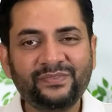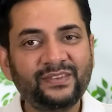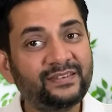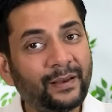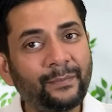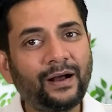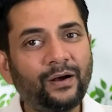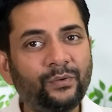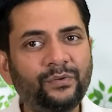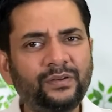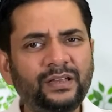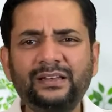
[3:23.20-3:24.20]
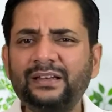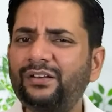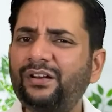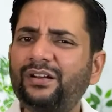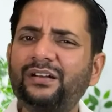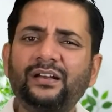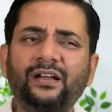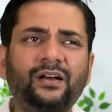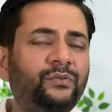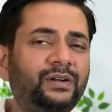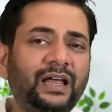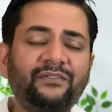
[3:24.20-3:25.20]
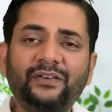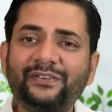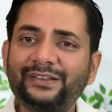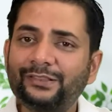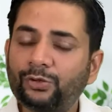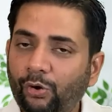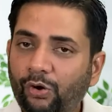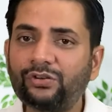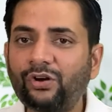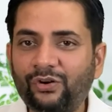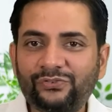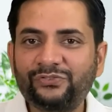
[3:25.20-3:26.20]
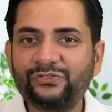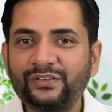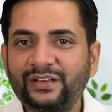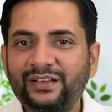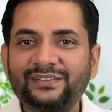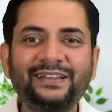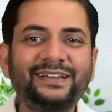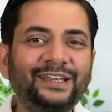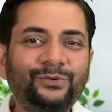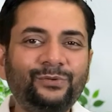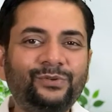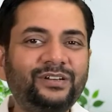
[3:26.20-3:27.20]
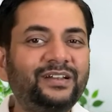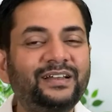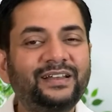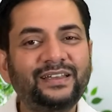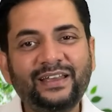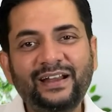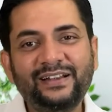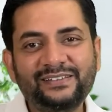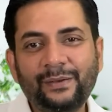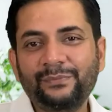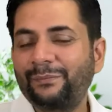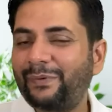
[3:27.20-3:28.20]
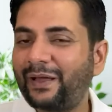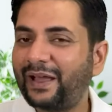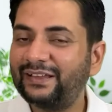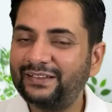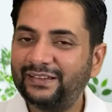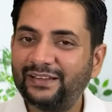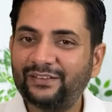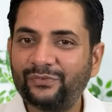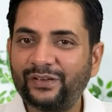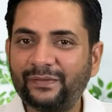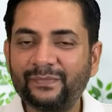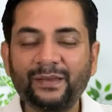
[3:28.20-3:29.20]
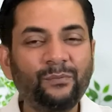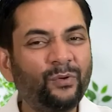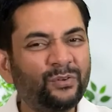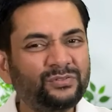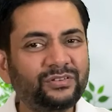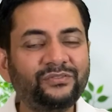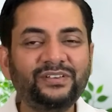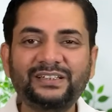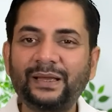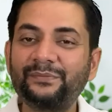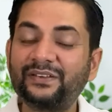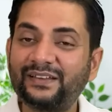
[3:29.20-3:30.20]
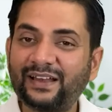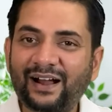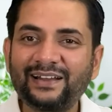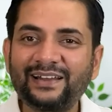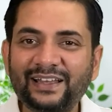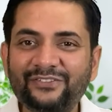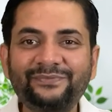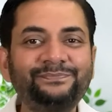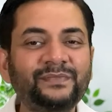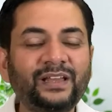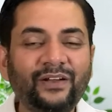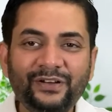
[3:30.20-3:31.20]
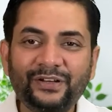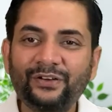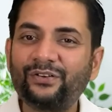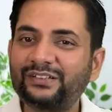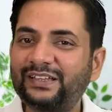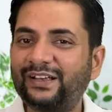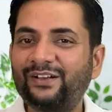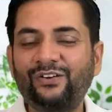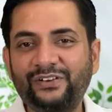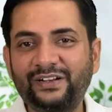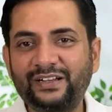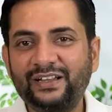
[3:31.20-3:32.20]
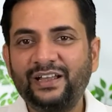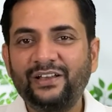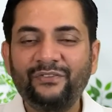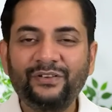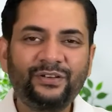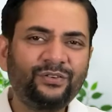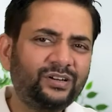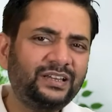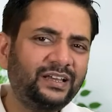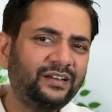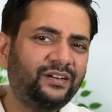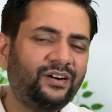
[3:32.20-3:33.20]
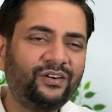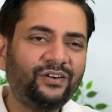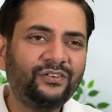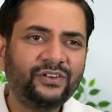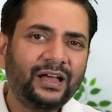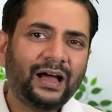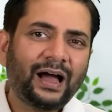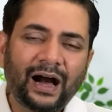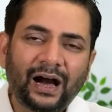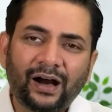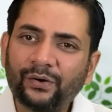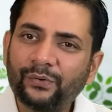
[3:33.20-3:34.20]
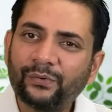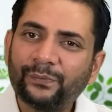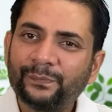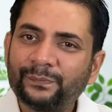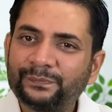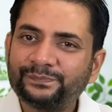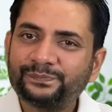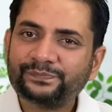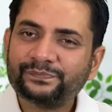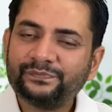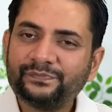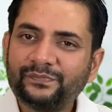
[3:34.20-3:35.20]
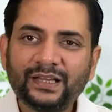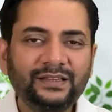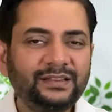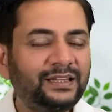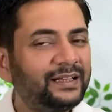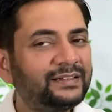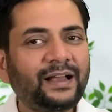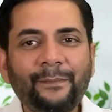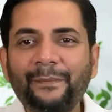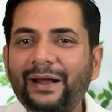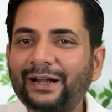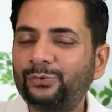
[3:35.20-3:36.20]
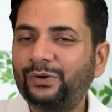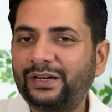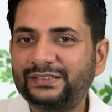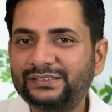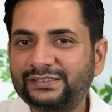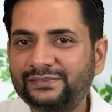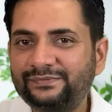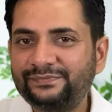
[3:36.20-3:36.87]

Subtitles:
Somehow he would have even thought of that he would get something back in this way. Most of the times in our life, we do not think of it. We do not think of how things come back to us.